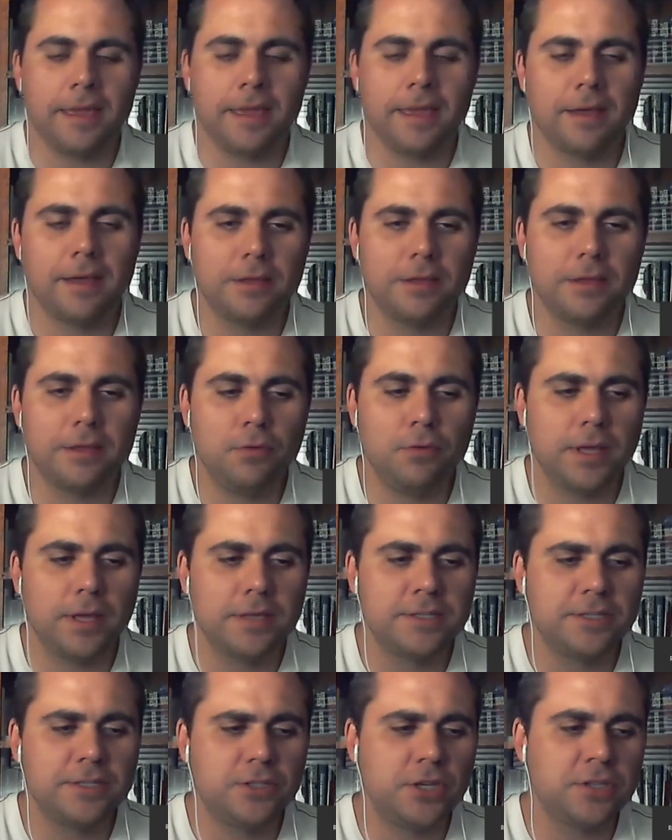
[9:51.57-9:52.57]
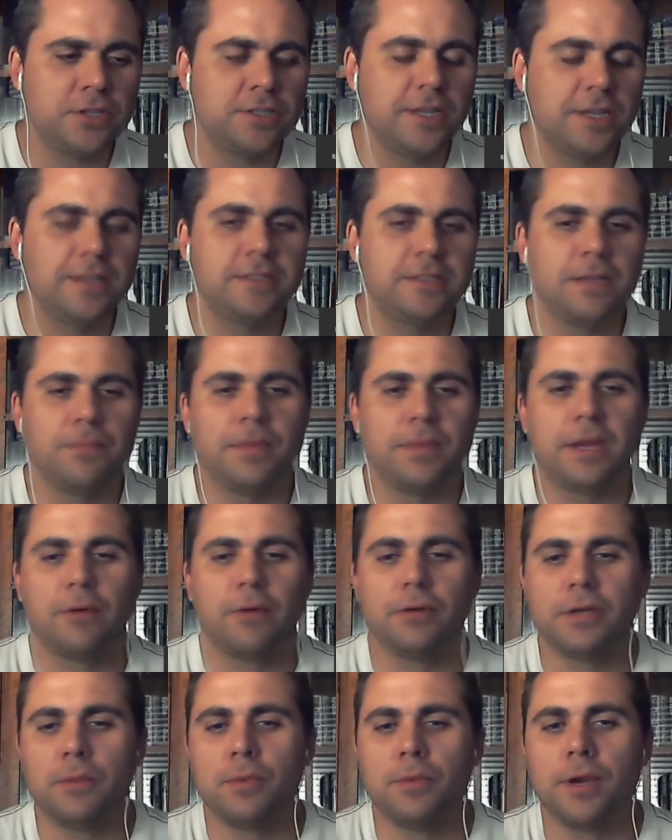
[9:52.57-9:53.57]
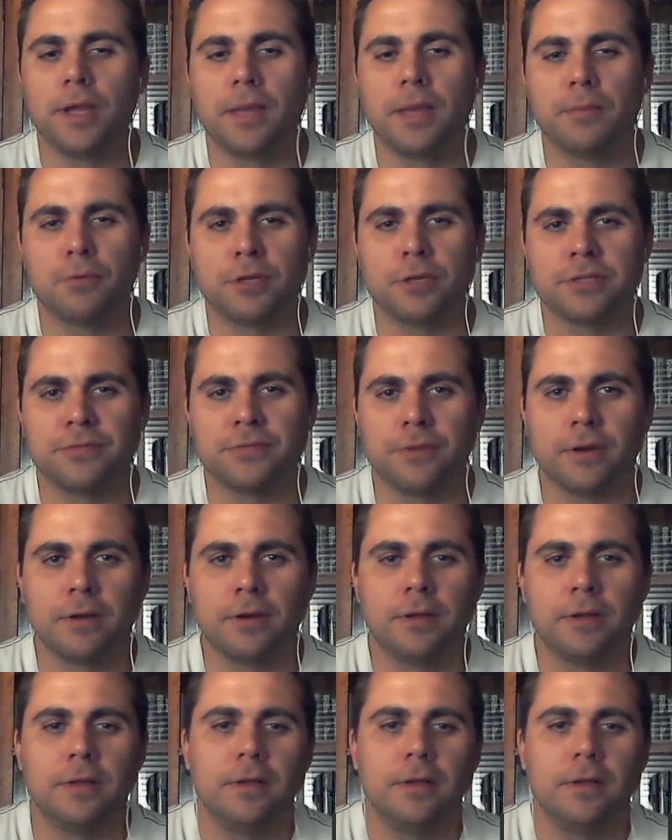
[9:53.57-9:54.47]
You just said something I wanted to bring up, Christopher.